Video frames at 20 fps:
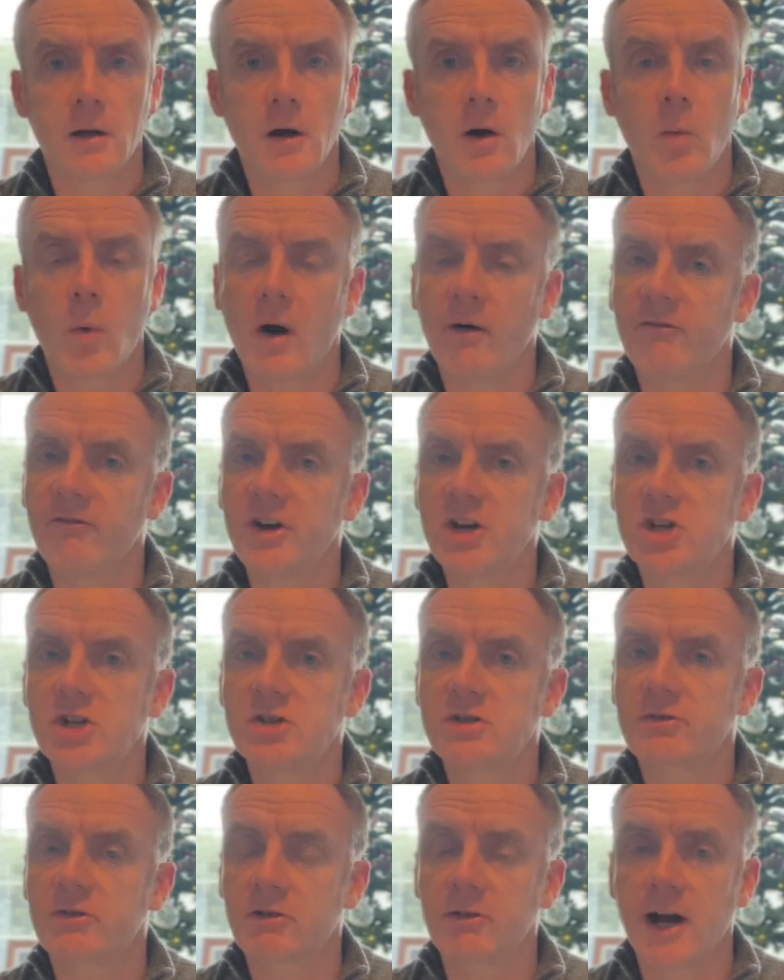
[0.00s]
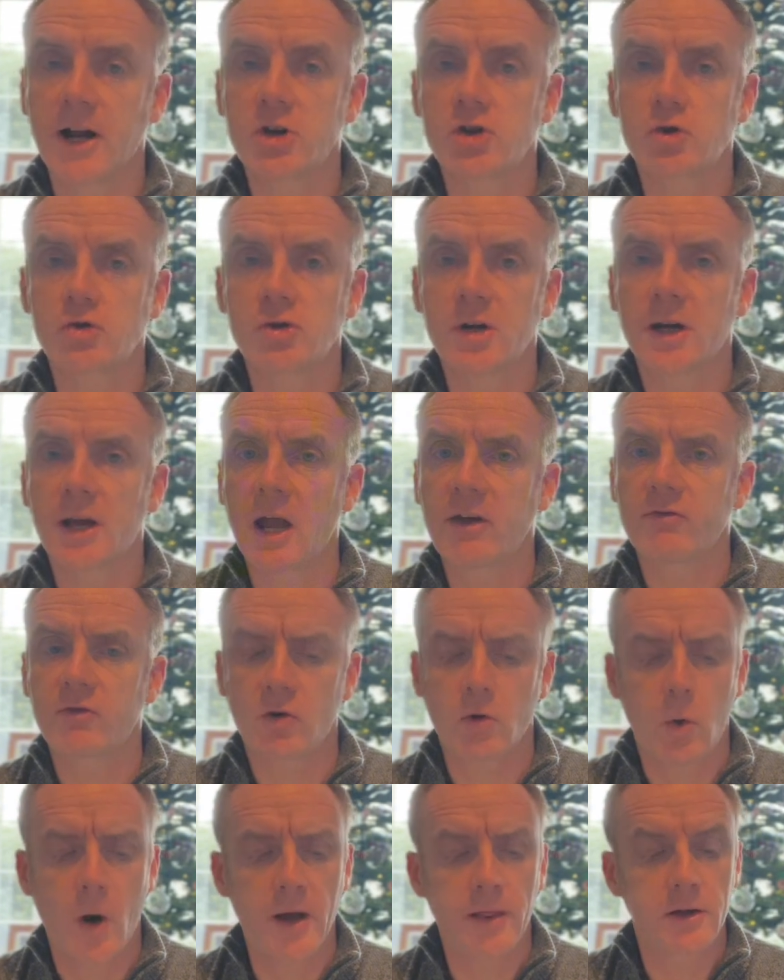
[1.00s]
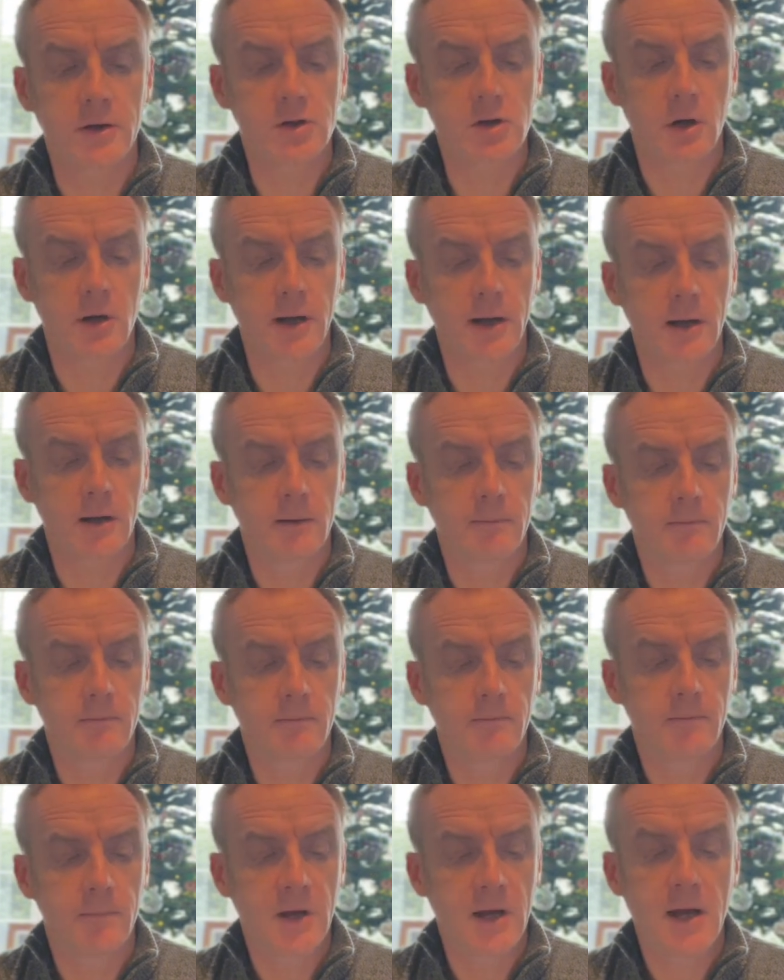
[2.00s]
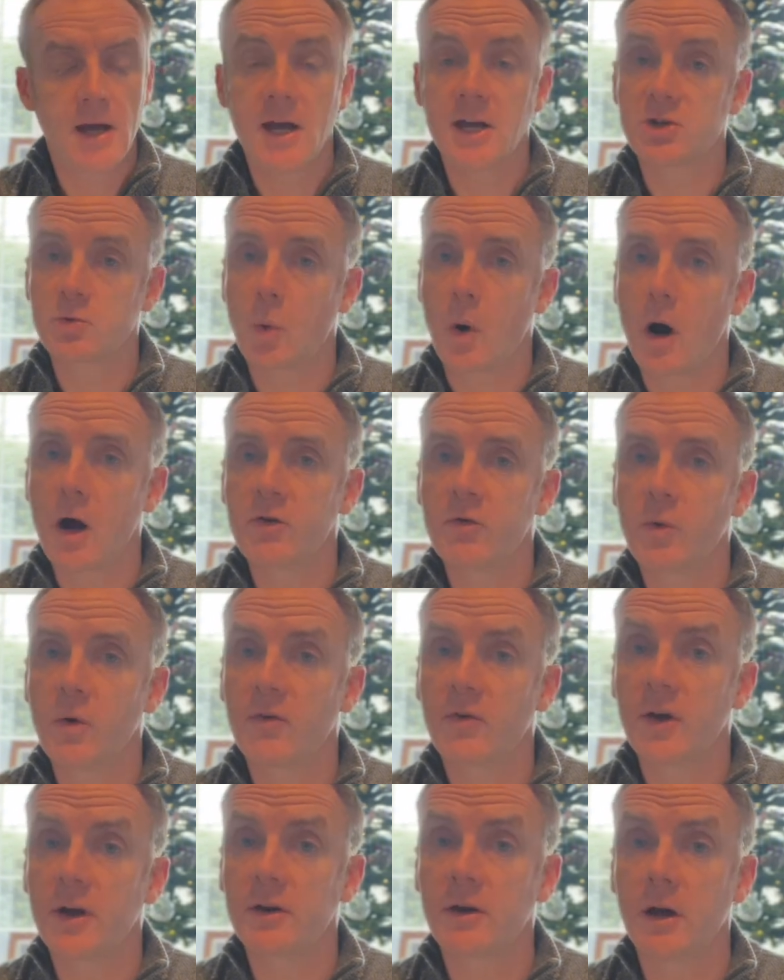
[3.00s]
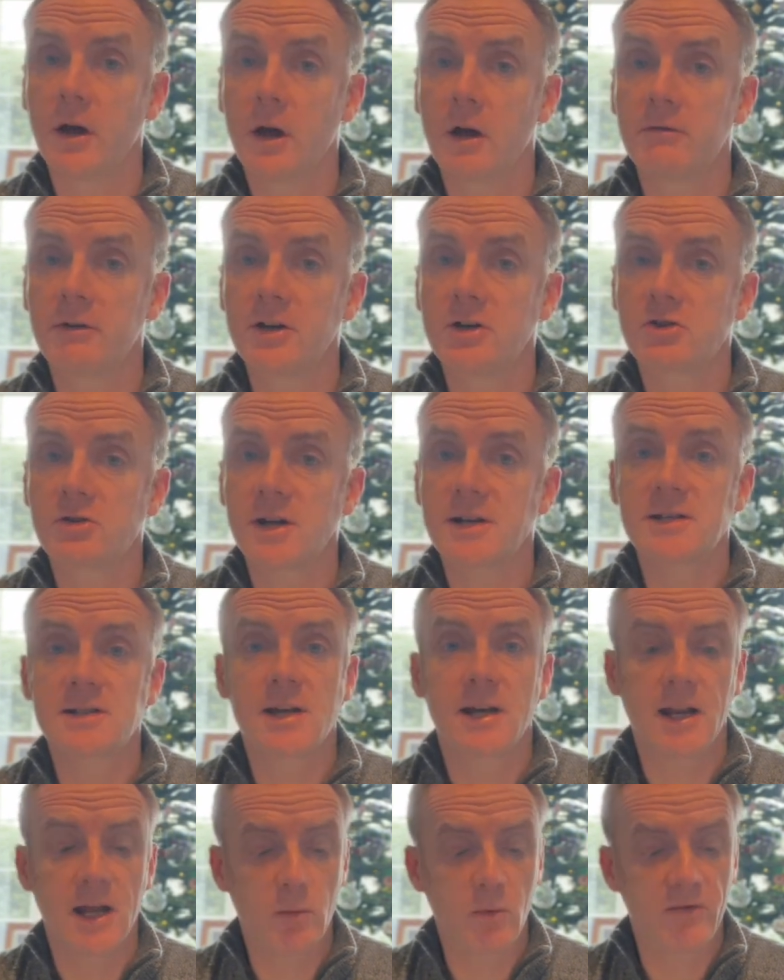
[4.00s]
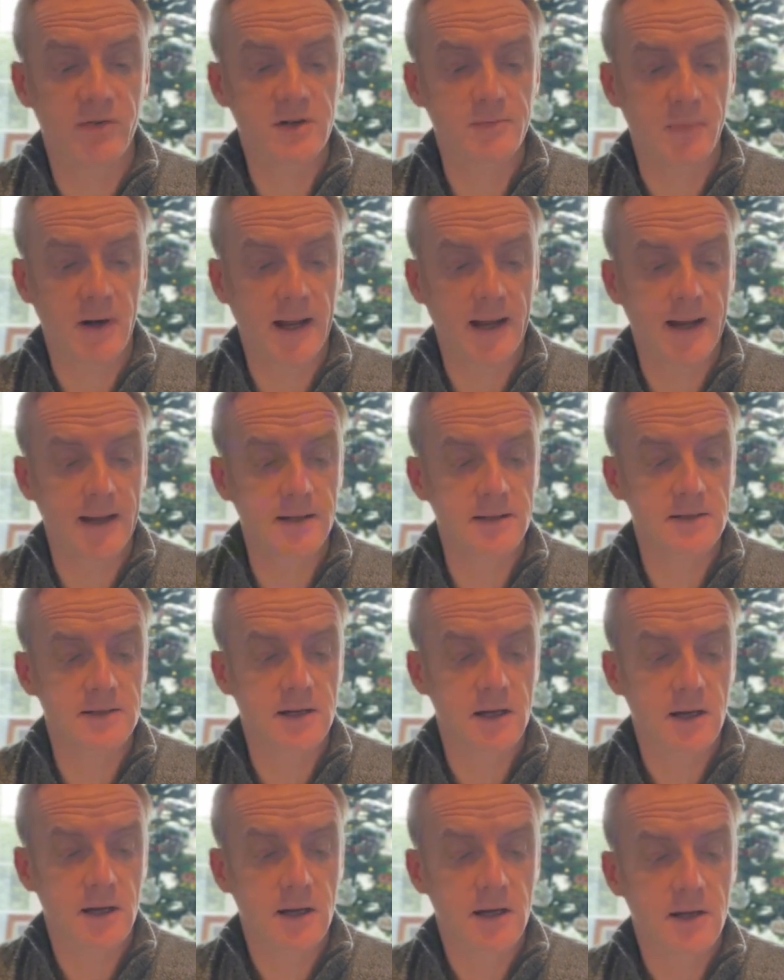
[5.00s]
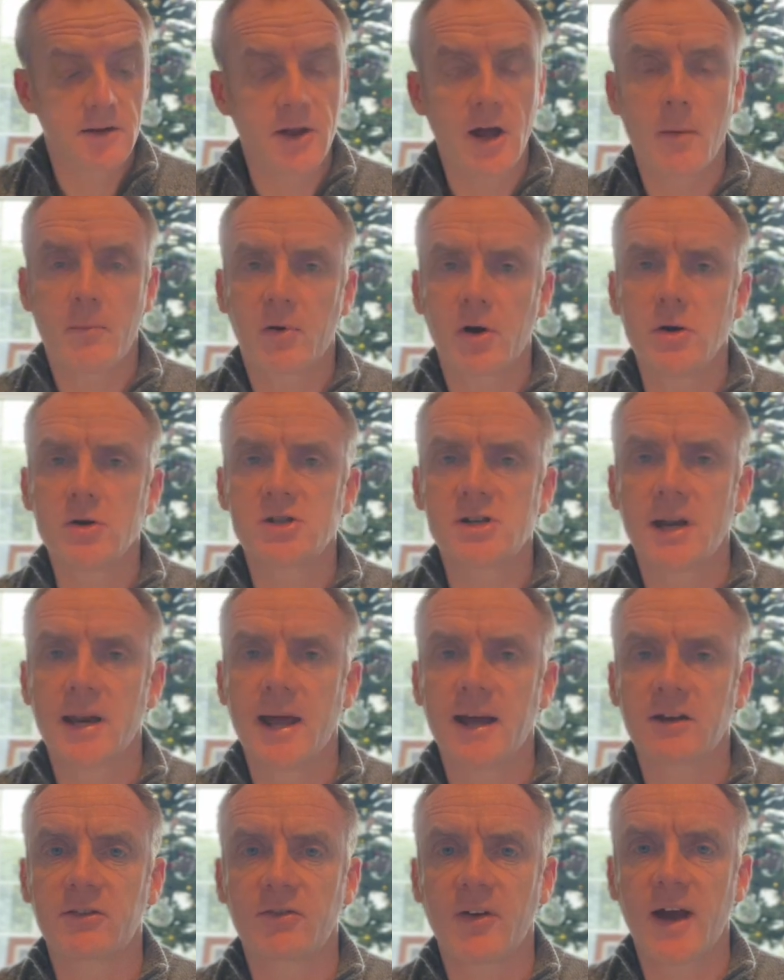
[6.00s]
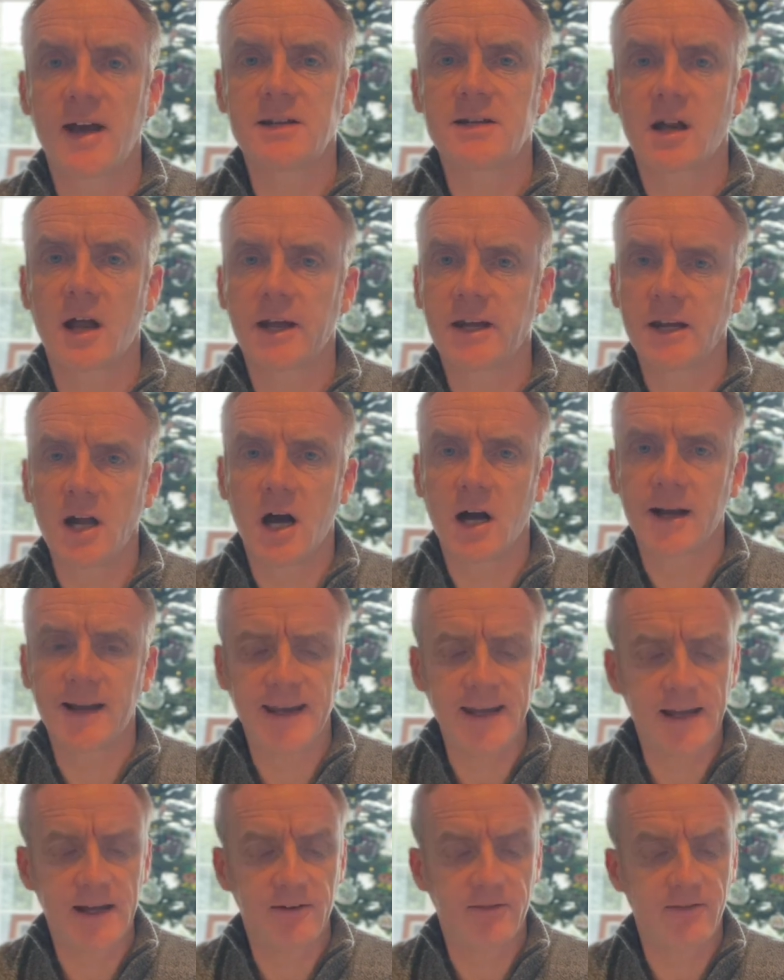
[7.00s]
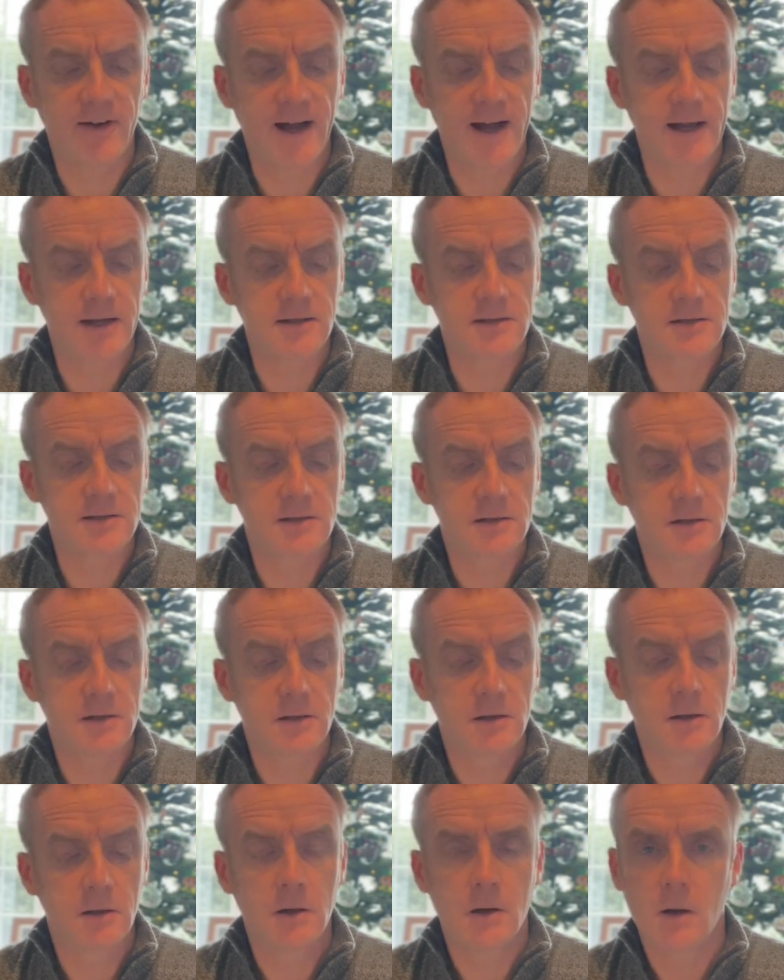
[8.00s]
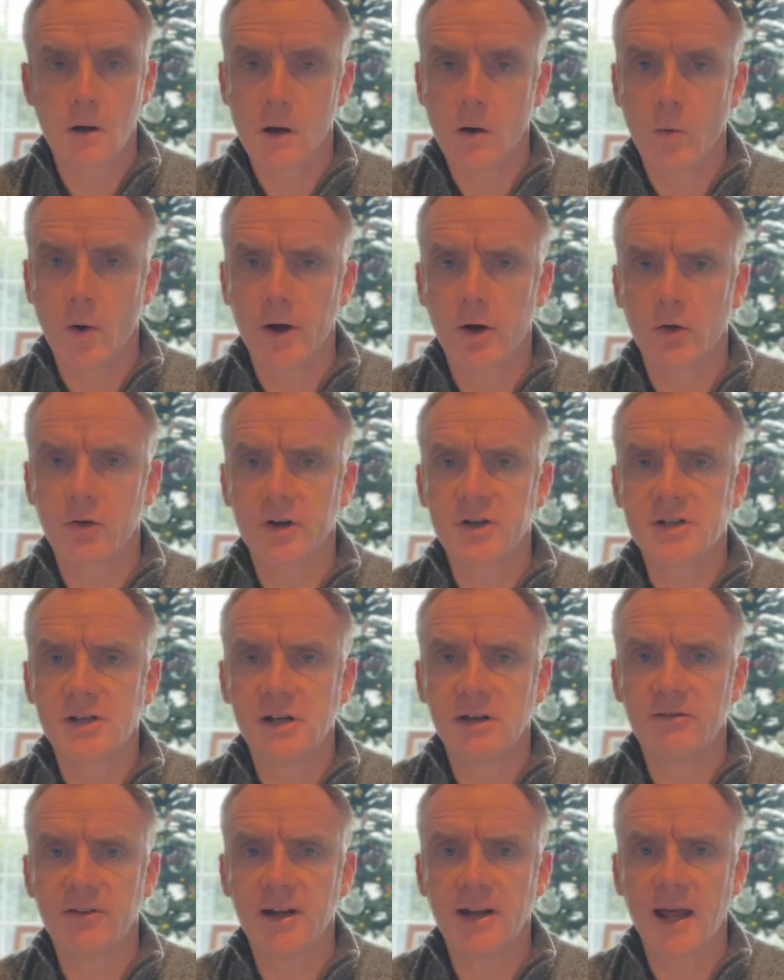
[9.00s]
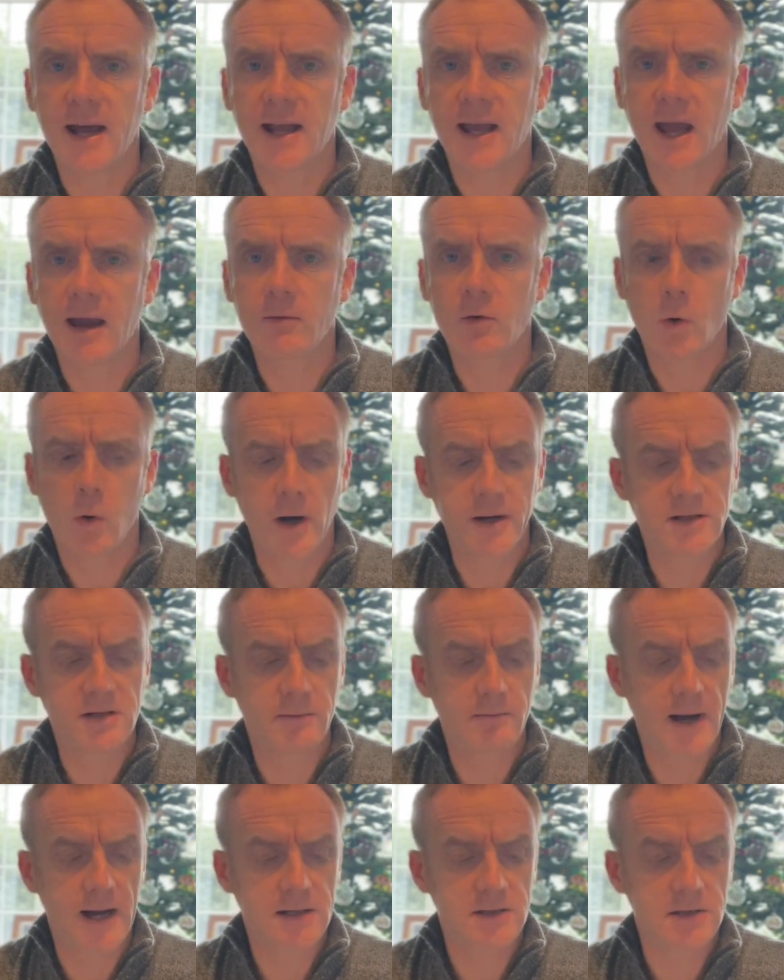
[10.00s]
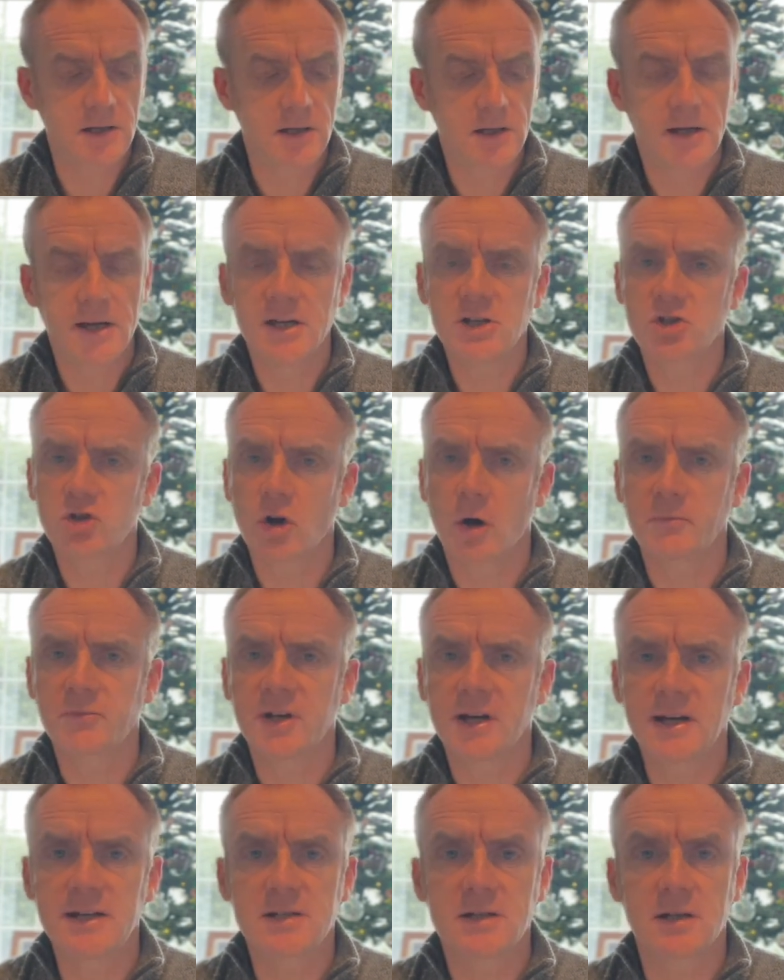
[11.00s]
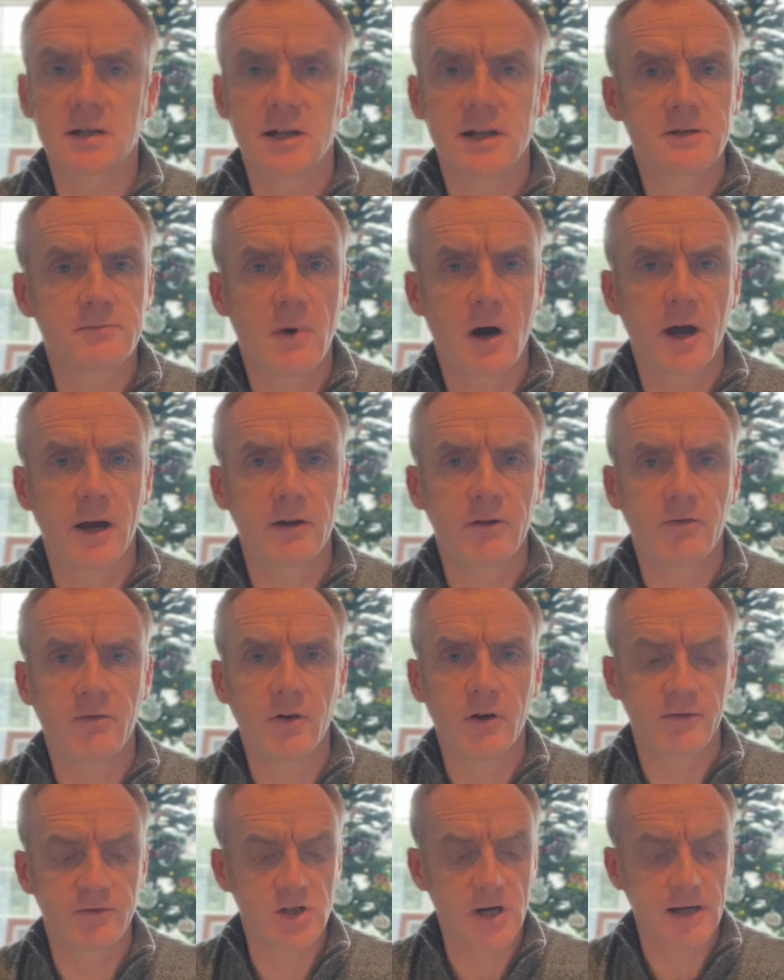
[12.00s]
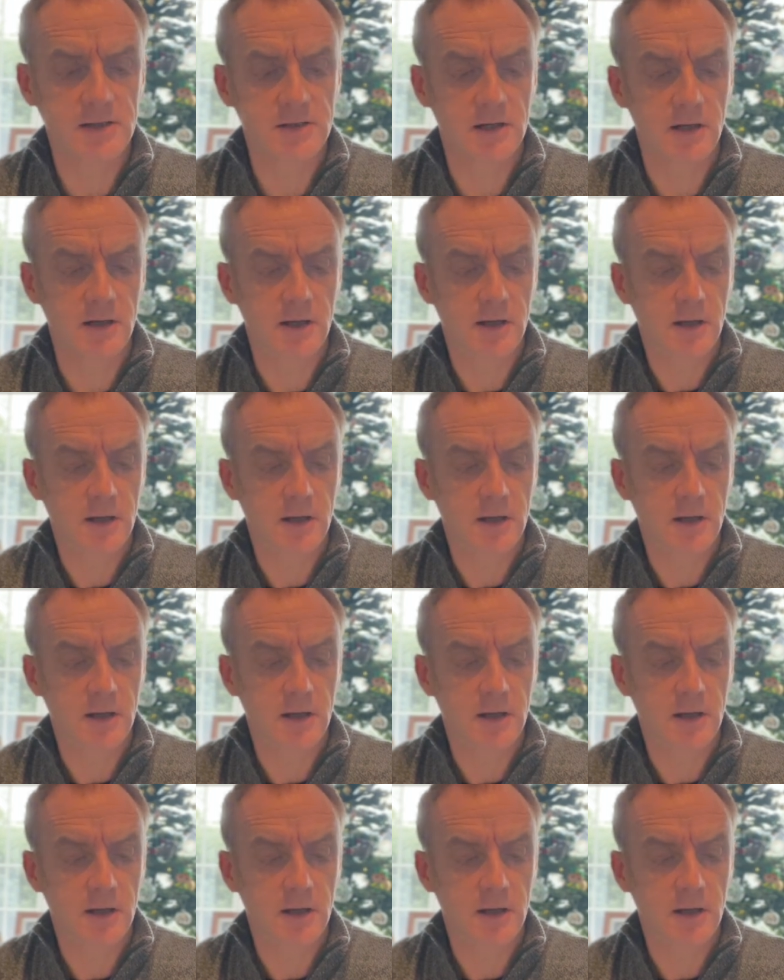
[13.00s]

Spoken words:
while visions of grandchildren gave quite the tonic. His wife with her interests and him with his plans, they approached their next phase like young, eager fans. When on the TV there came quite a matter, he stopped to listen, his mind full of chatter.